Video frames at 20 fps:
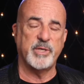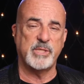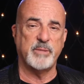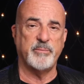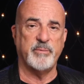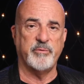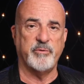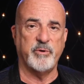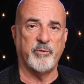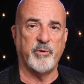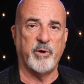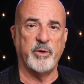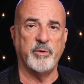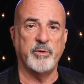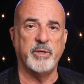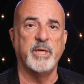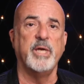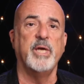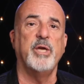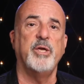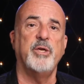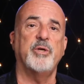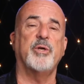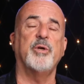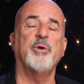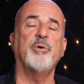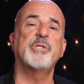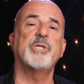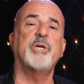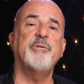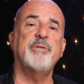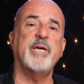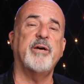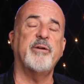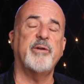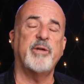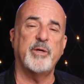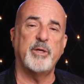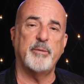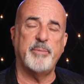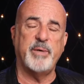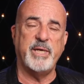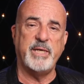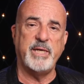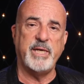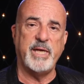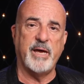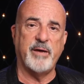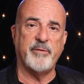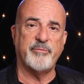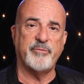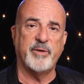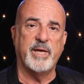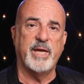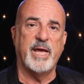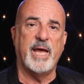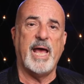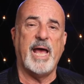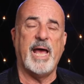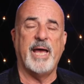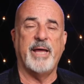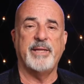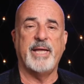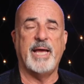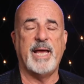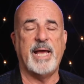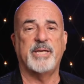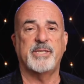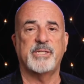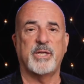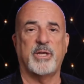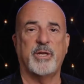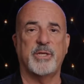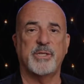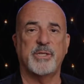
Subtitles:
some of your own. You can also download a PDF, and that has a lot